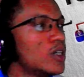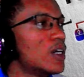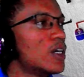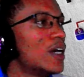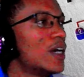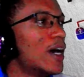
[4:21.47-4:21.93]

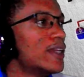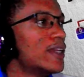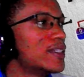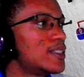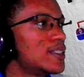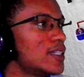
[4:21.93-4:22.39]
And they
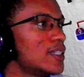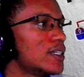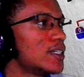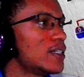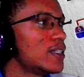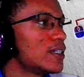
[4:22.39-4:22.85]
said
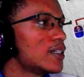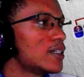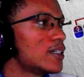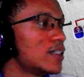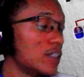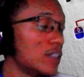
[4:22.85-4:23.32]

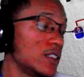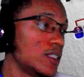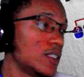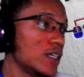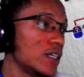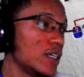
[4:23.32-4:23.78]

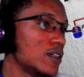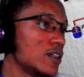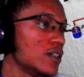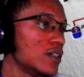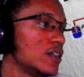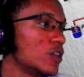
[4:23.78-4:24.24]

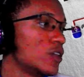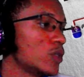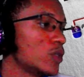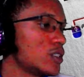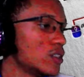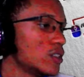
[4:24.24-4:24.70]
in the
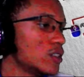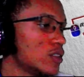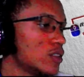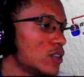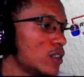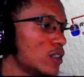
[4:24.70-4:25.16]
question
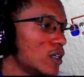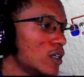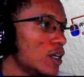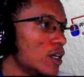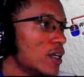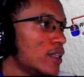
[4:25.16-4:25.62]

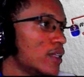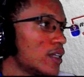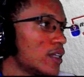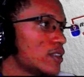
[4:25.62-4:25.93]
that